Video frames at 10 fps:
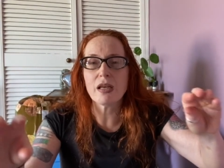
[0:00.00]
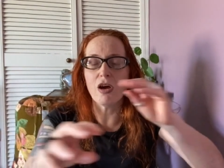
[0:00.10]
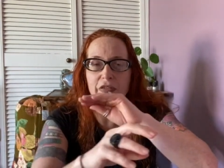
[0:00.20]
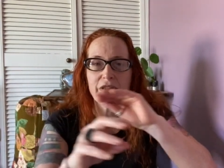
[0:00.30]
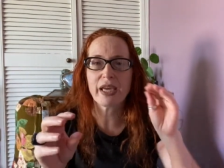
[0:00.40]

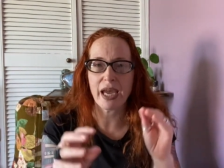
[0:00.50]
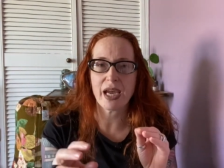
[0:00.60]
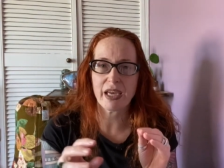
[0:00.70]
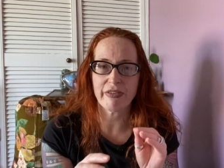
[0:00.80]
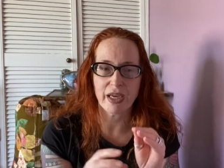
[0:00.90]
of the
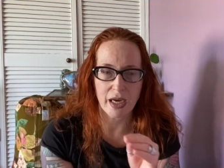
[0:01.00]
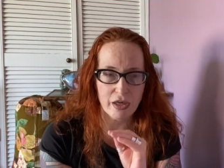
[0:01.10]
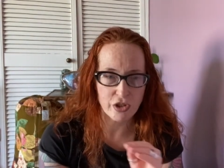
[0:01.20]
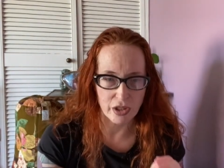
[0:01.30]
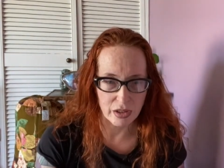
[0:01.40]
caregiving
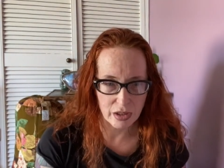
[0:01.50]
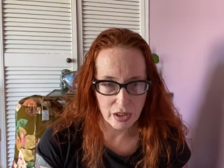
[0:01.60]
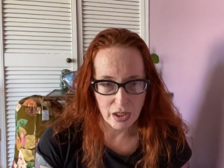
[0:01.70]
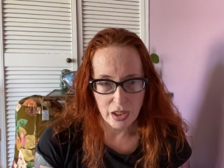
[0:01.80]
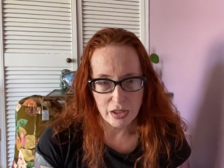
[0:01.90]
action
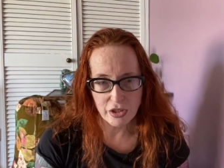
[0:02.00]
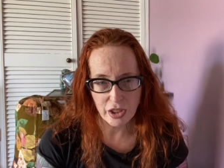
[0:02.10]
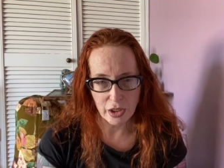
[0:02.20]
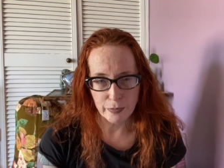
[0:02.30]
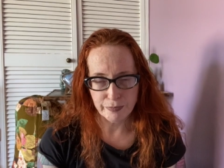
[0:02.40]

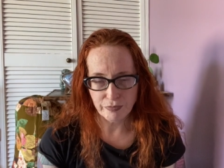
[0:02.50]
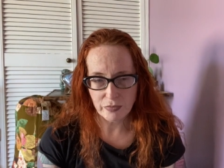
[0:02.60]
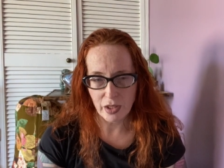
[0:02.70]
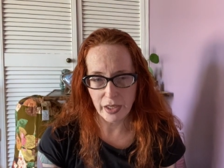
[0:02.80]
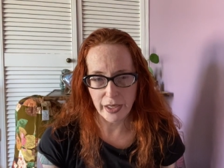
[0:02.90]
so
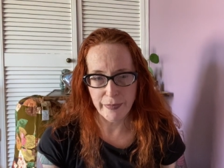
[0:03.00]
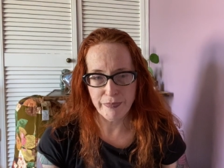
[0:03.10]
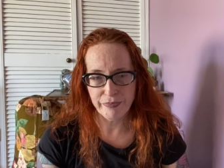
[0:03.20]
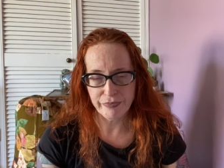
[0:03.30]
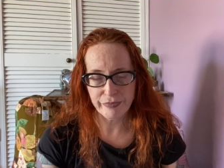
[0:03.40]
um,